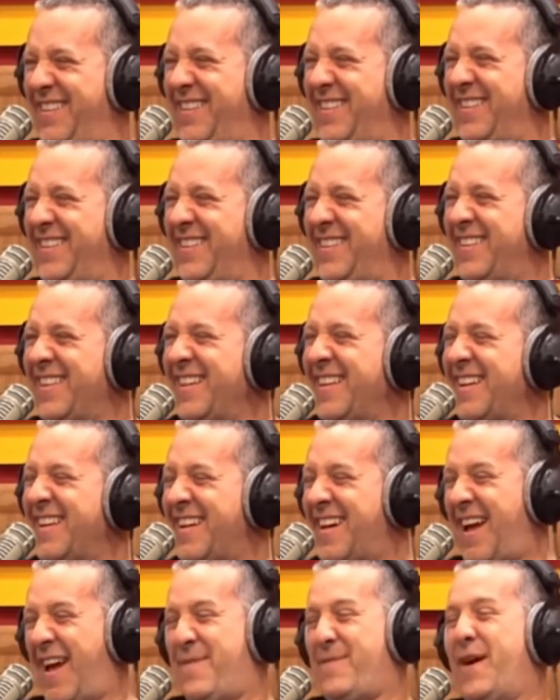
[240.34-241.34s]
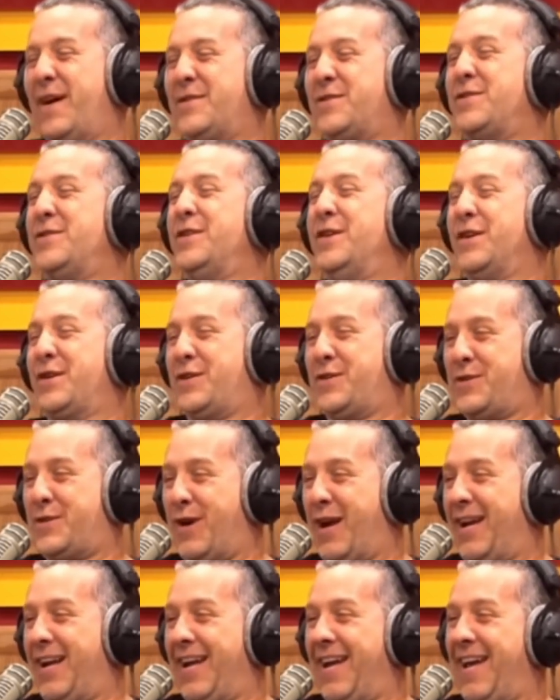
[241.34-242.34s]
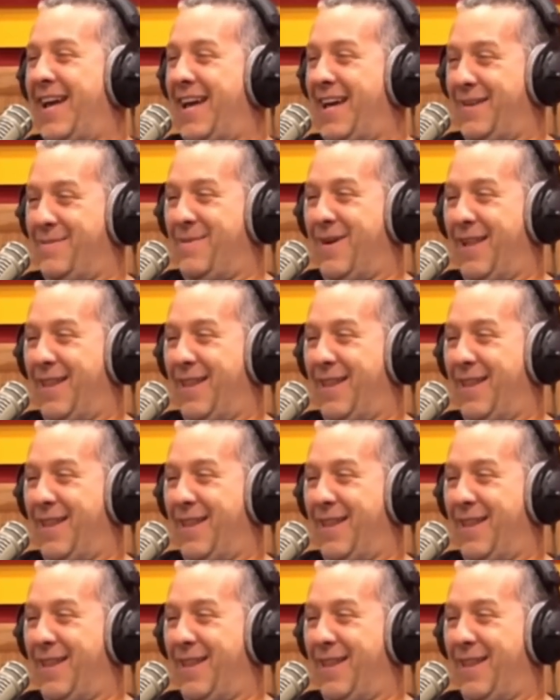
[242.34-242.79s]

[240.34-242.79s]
my driver. How about you and look then, straight ahead,